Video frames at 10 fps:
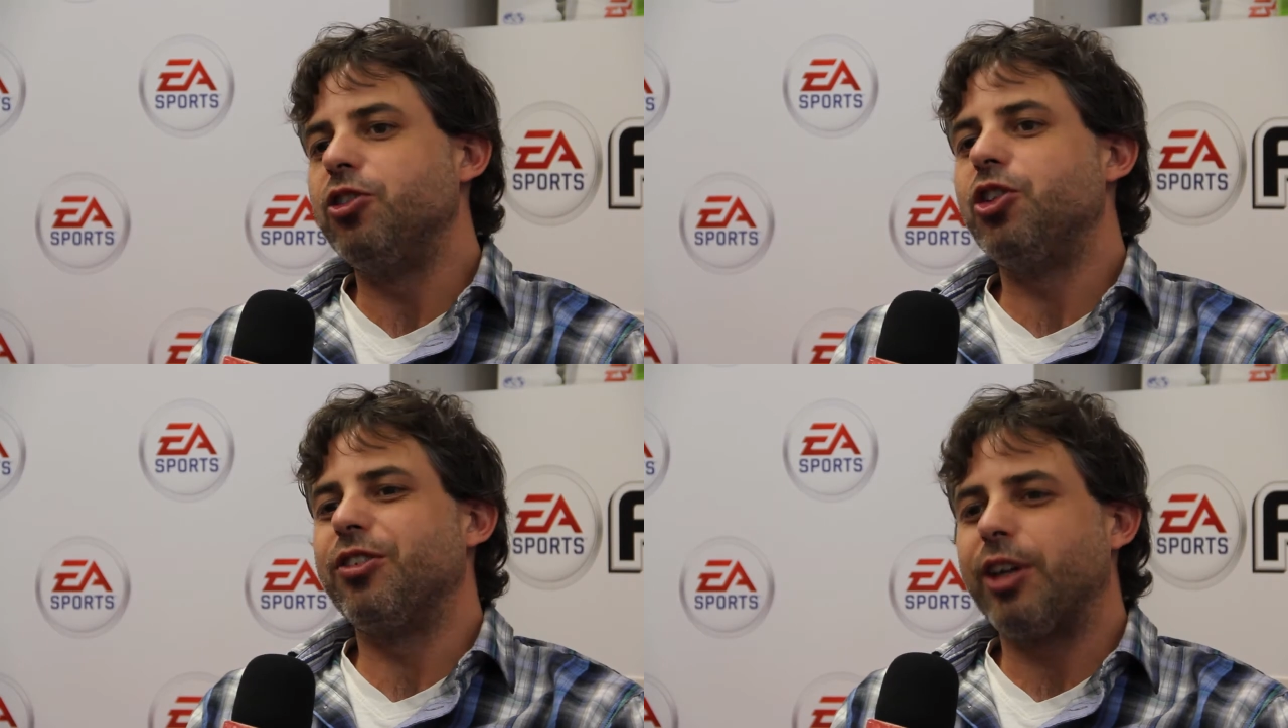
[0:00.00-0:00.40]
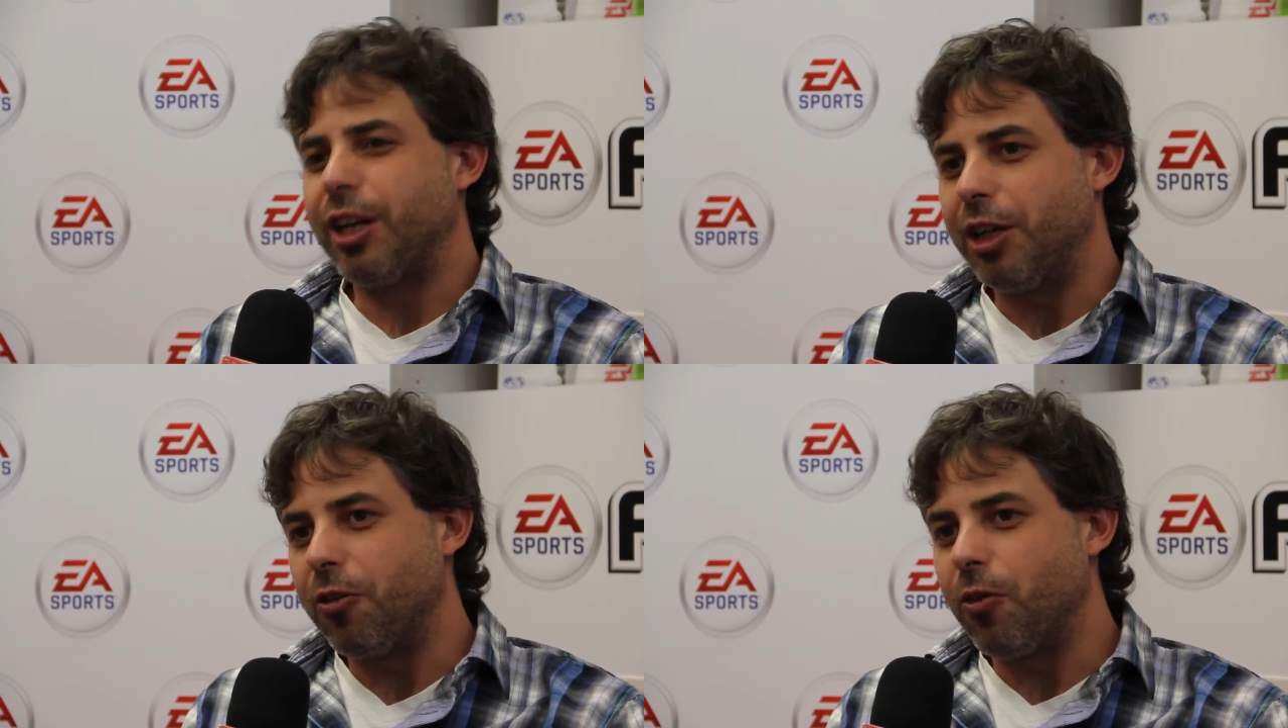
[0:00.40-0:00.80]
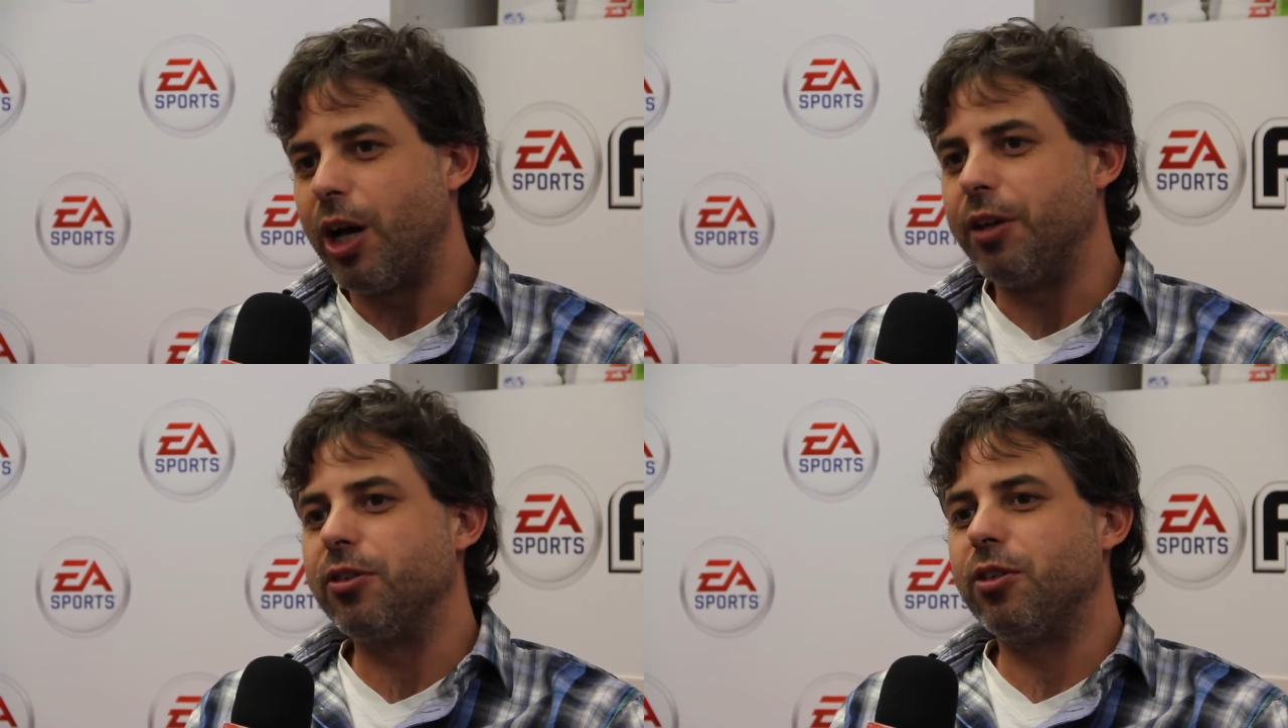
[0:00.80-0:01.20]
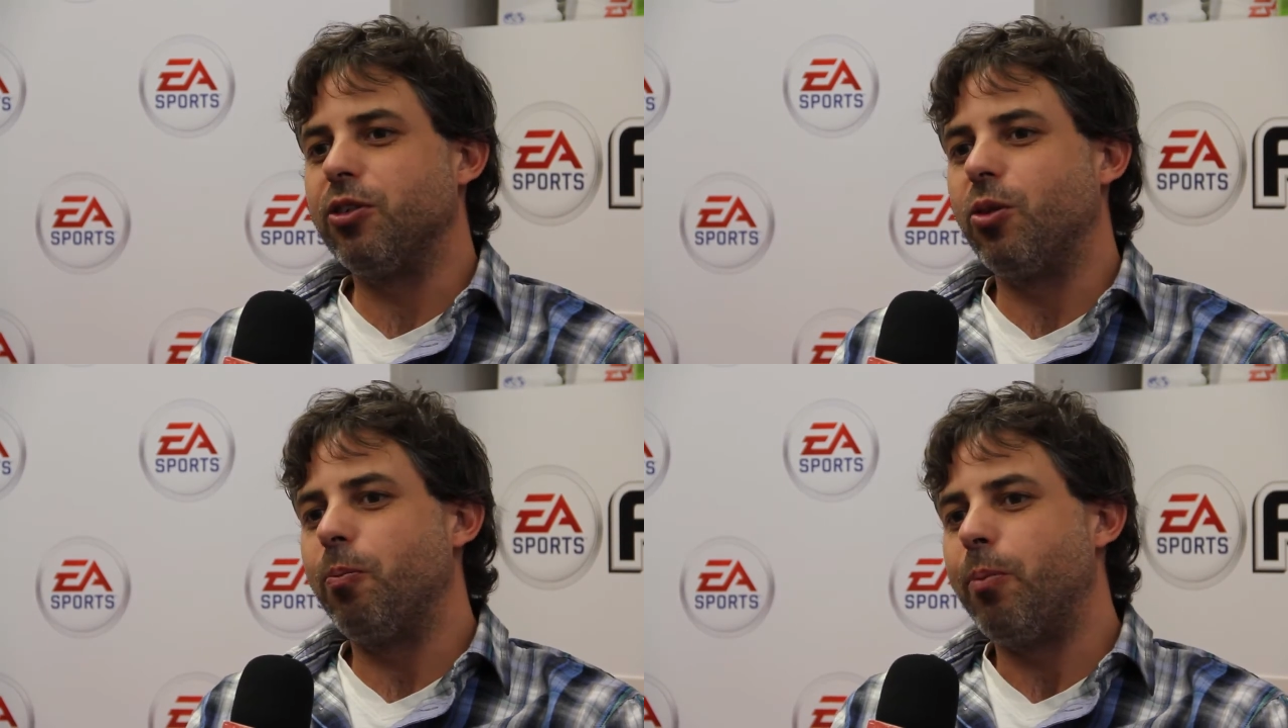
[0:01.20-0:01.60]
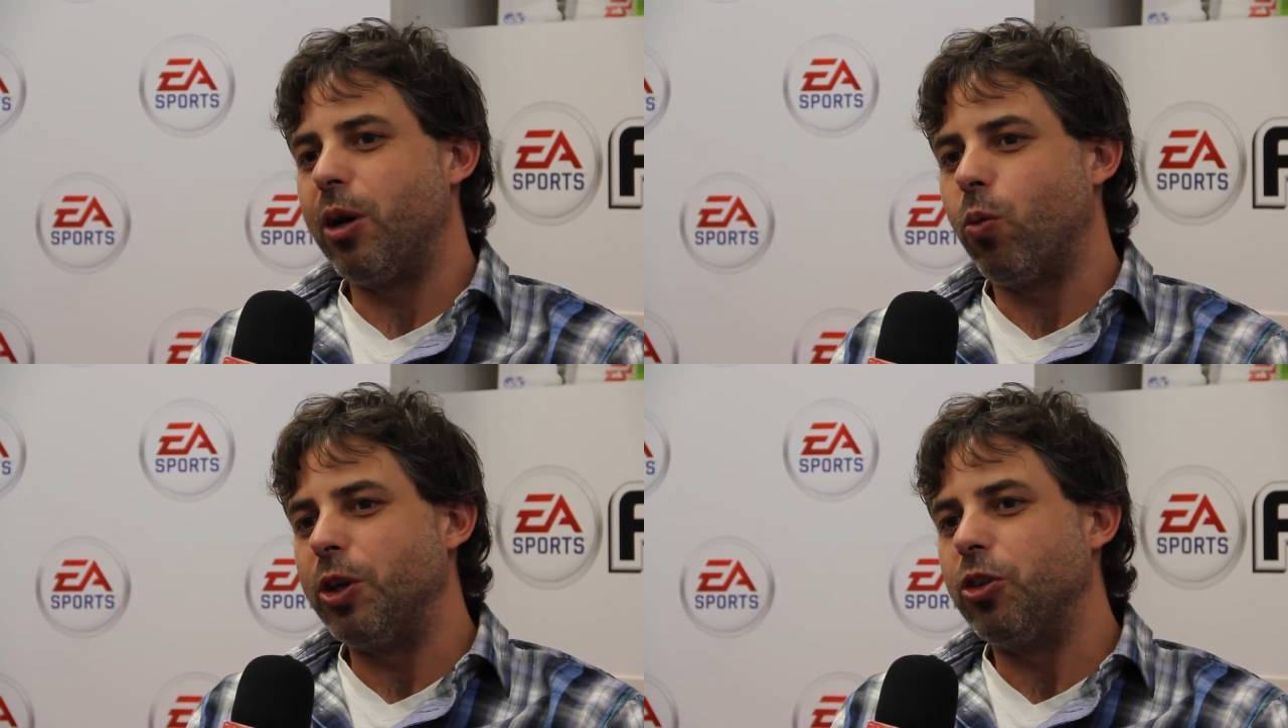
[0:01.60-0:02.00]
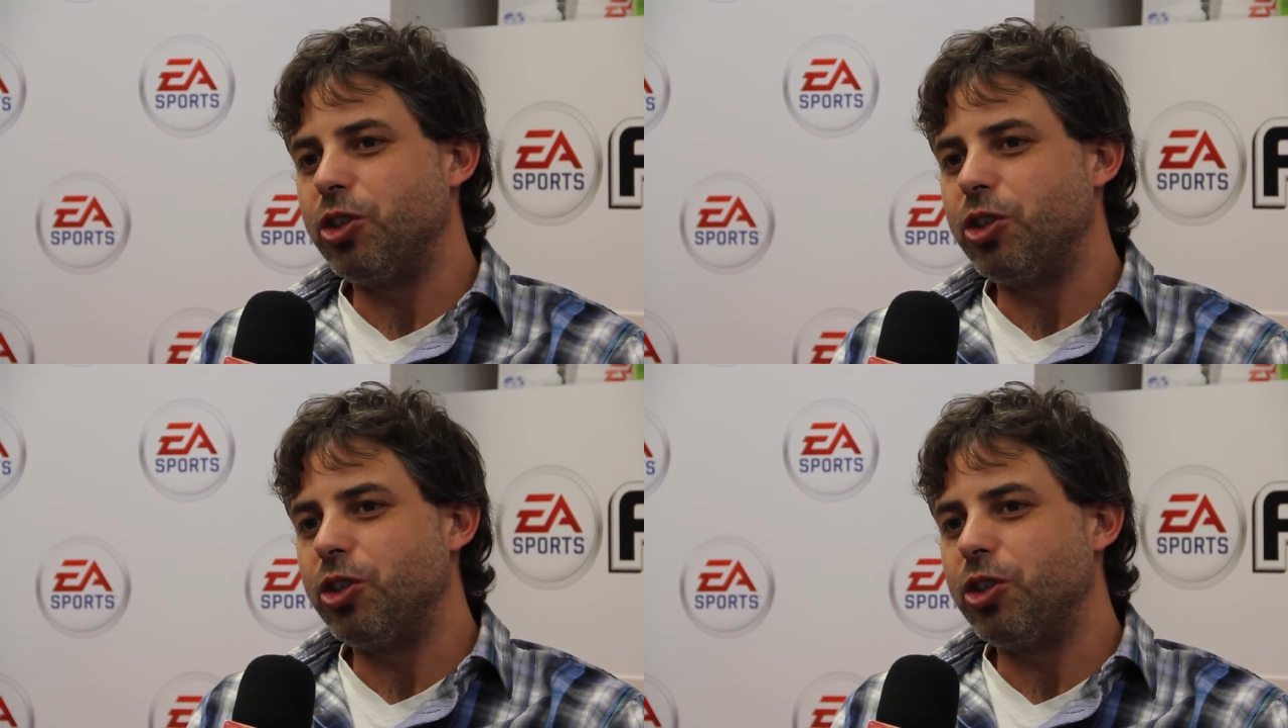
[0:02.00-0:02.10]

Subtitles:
It's just getting it right. So, but when you